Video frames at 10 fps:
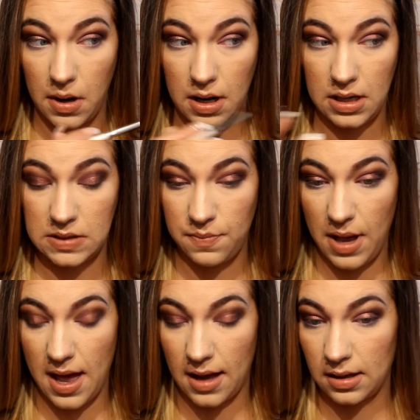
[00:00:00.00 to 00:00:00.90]
And it's
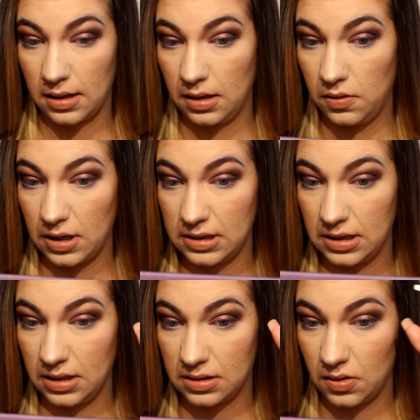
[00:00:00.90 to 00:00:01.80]
back. Can you guys
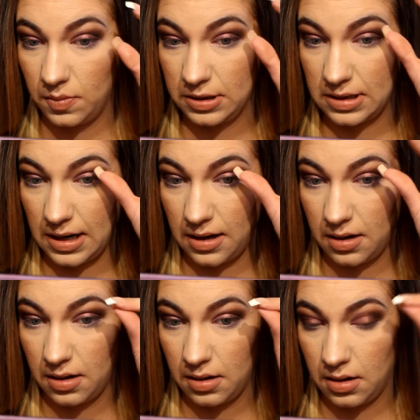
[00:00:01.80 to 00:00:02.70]
see this little piece of
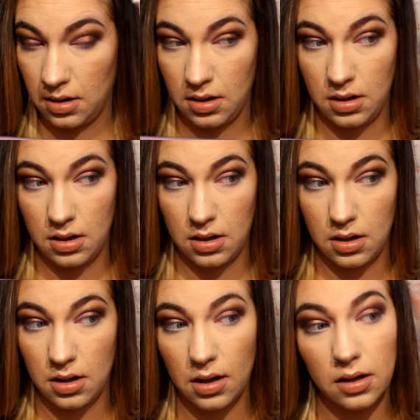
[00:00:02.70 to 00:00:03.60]
hair?
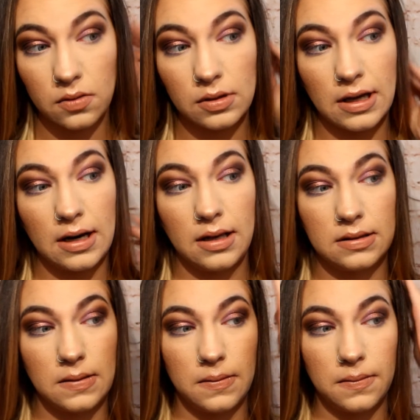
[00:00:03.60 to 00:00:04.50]
I don't get it.